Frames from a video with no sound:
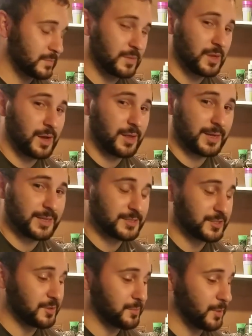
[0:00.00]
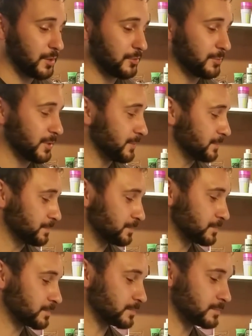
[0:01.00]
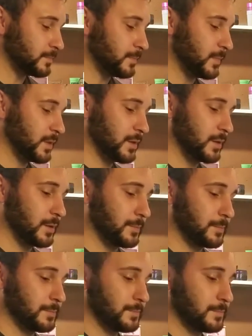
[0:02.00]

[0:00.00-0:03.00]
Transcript: not like it's gonna bother me. Um,